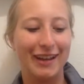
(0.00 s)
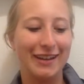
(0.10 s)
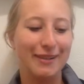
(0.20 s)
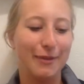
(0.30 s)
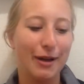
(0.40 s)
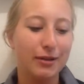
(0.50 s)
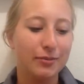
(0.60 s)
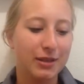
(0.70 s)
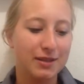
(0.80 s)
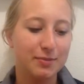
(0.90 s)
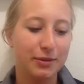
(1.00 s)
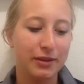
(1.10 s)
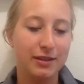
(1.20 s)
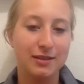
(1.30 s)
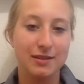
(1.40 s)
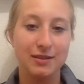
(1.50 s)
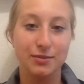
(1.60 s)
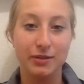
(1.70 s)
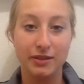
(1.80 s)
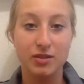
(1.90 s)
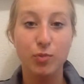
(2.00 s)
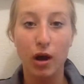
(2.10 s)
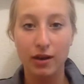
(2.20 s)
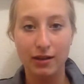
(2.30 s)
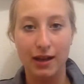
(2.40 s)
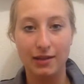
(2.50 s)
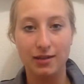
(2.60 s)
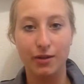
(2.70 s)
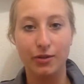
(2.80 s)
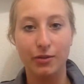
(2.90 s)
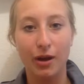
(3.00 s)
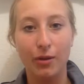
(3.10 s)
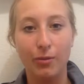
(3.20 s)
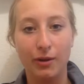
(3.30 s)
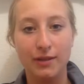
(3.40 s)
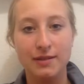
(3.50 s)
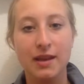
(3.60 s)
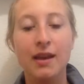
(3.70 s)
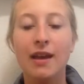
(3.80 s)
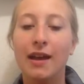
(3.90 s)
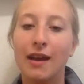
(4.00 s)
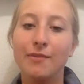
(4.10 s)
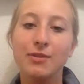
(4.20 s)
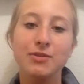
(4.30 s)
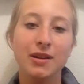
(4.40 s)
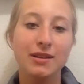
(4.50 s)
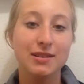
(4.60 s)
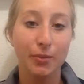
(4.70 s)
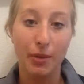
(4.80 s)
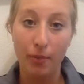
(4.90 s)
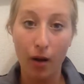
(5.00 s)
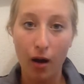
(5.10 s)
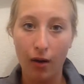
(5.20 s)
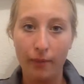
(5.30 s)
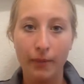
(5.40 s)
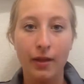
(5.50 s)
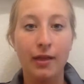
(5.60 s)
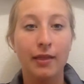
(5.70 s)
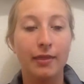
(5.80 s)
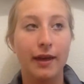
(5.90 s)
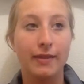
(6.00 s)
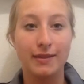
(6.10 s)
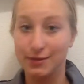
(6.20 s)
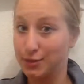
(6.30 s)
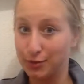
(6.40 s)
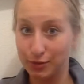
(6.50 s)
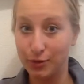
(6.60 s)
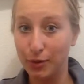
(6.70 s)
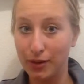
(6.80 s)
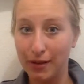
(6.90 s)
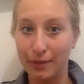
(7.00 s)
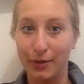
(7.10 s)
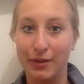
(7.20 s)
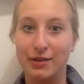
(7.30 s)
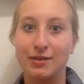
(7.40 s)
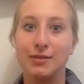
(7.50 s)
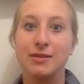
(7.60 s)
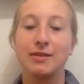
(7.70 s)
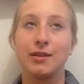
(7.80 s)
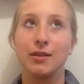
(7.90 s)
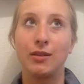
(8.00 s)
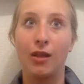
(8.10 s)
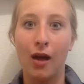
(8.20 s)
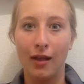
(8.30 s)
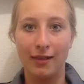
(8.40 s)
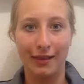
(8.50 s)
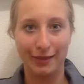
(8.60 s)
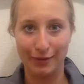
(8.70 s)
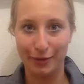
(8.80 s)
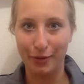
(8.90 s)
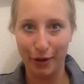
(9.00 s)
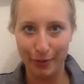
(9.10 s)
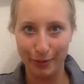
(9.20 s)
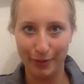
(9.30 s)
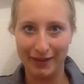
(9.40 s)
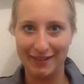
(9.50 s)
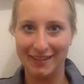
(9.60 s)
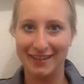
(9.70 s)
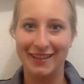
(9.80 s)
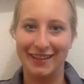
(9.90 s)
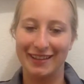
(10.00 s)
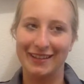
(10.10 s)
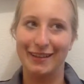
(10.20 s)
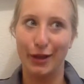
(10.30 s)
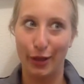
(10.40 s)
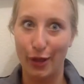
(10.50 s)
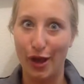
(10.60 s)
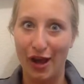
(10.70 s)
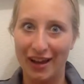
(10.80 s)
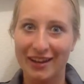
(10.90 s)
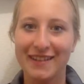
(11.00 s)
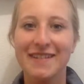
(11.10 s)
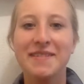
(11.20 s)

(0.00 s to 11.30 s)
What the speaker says: And Malcolm gets put into this really smart class called the Krellboynes. And I've been trying to tell my mom that this new school I'm going to is a lot like the Krellboynes. Like, a lot.